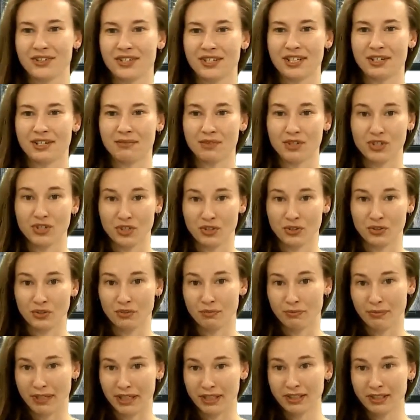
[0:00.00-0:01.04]
them to
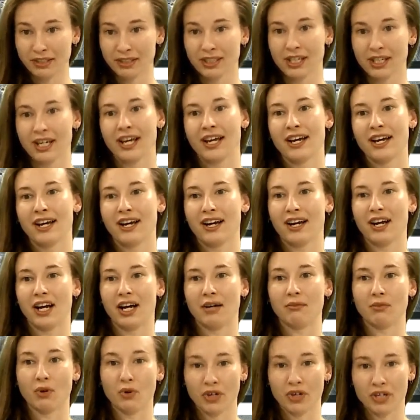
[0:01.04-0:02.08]
mill
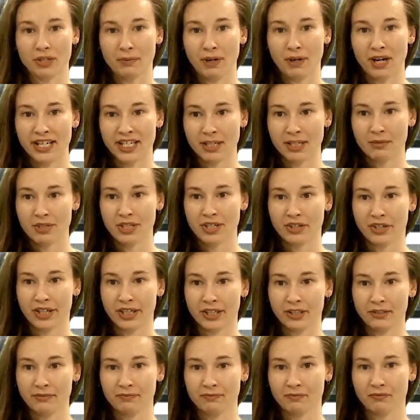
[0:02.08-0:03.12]
or deposit
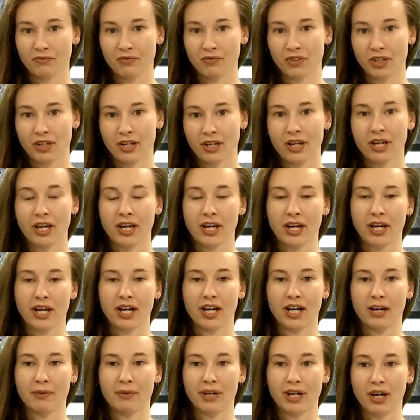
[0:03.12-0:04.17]
material.
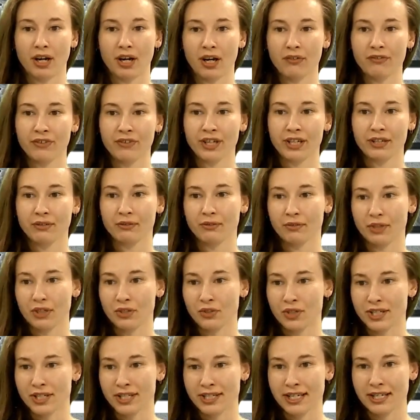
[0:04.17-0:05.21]
And often you
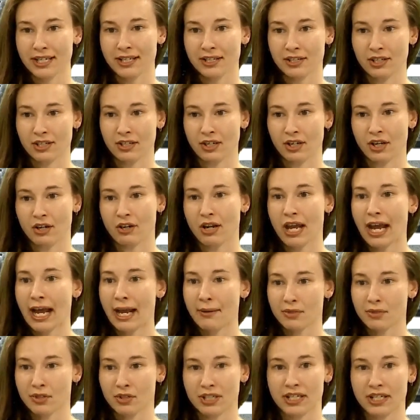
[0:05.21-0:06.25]
can see this on
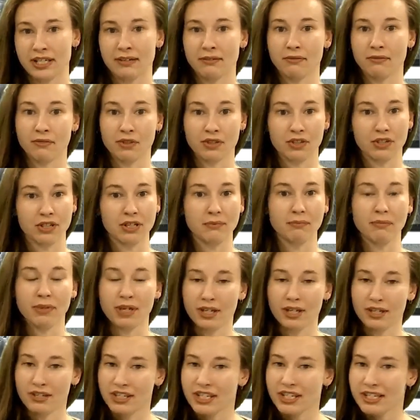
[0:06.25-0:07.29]
absolutely
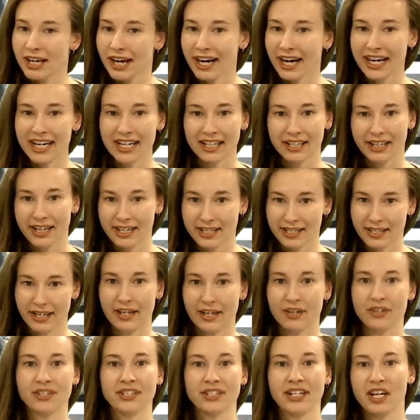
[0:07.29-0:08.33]
tiny length
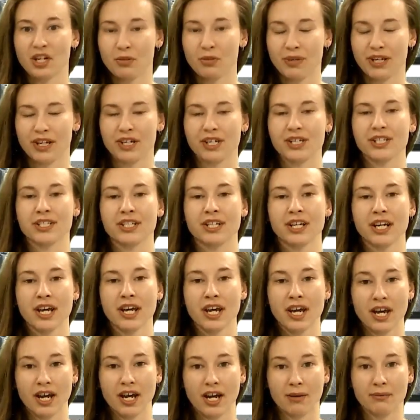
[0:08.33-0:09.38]
scales, nanometers.
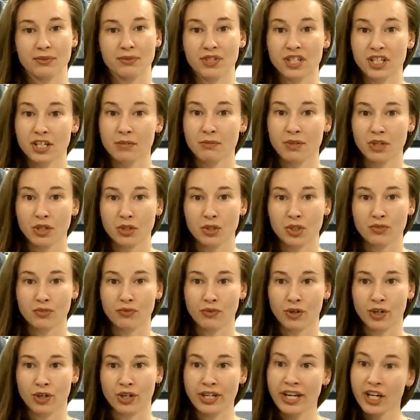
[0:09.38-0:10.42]
So this can be used
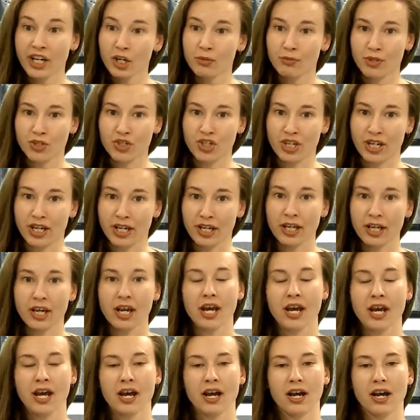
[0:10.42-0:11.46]
for nanomachining
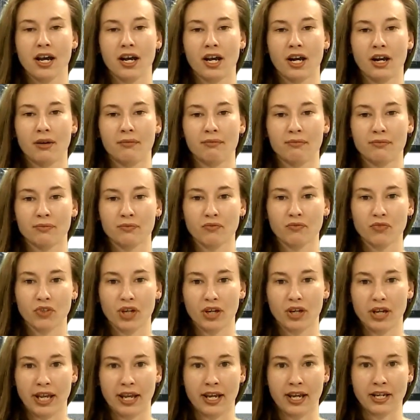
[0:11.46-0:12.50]
and
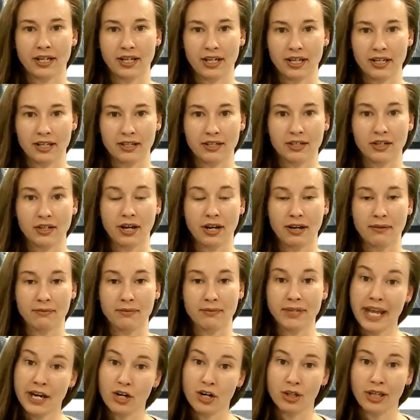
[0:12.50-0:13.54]
in
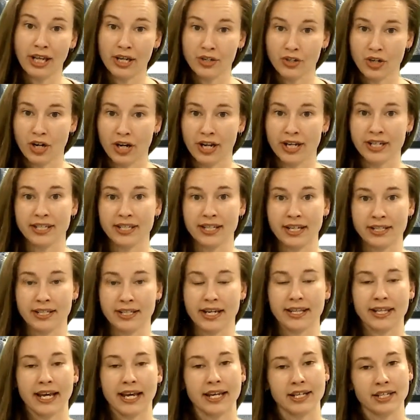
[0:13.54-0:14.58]
nanoelectronics, things like
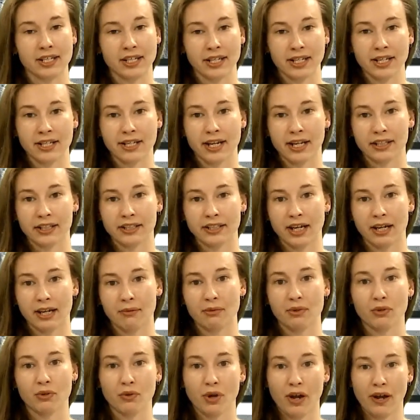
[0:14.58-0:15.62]
that, to connect up
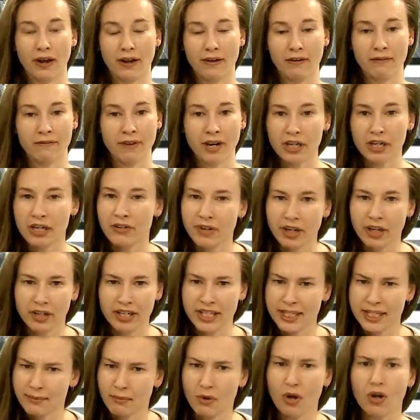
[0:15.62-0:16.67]
very, very
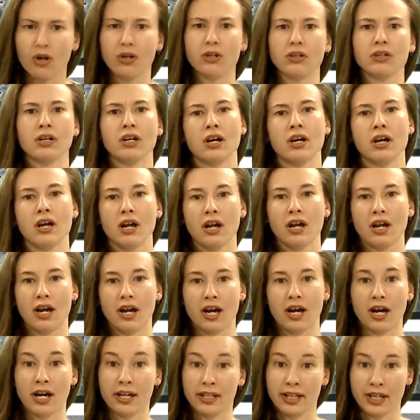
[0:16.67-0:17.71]
small
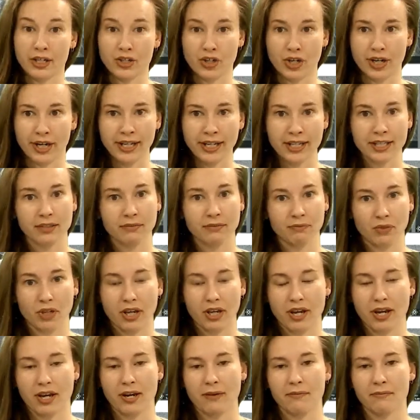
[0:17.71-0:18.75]
electronics.
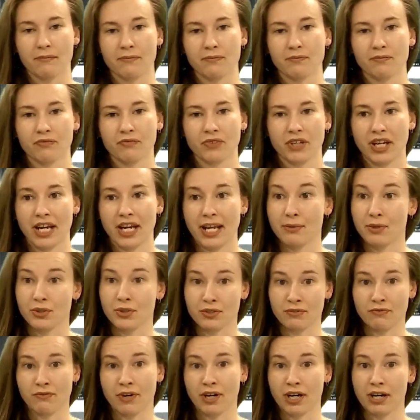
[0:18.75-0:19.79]
Enables
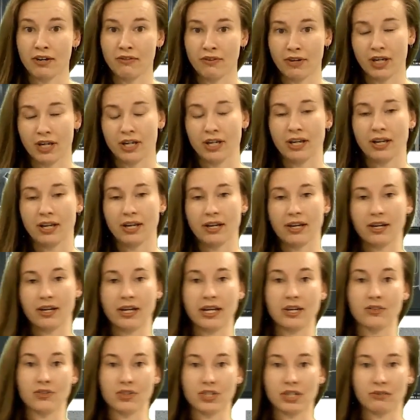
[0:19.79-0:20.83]
some very, very
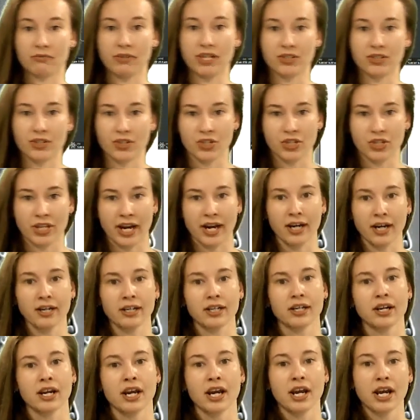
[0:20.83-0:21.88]
interesting research there.
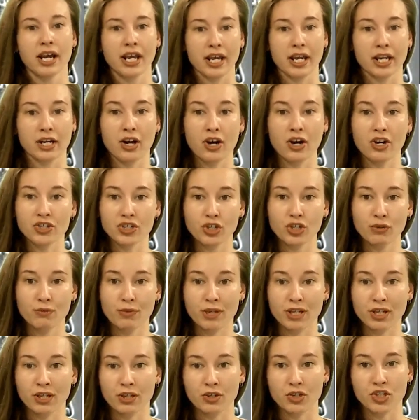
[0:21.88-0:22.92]
It can also be
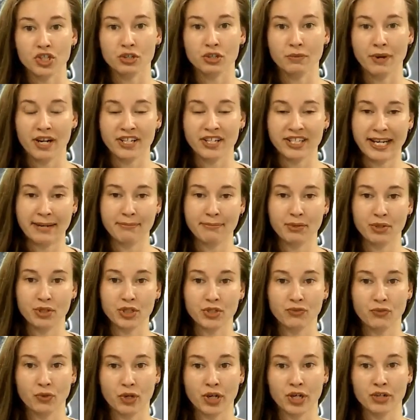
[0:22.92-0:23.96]
used to prepare samples
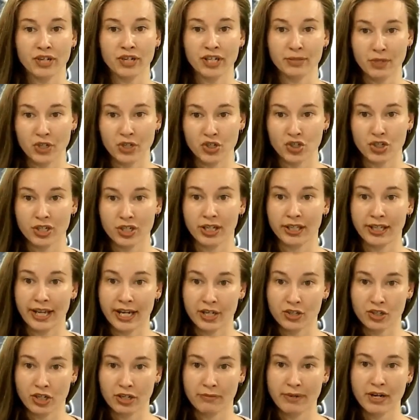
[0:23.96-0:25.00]
for transmission
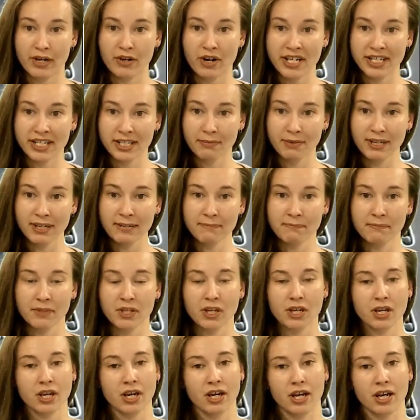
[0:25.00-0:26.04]
electron microscopy,
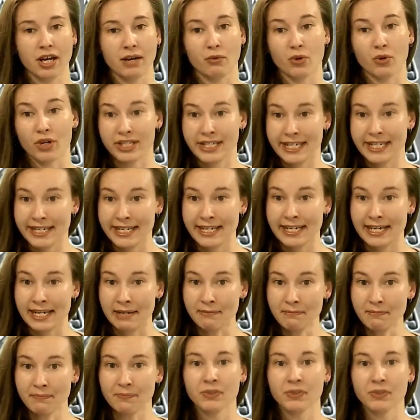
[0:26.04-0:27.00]
or TEM.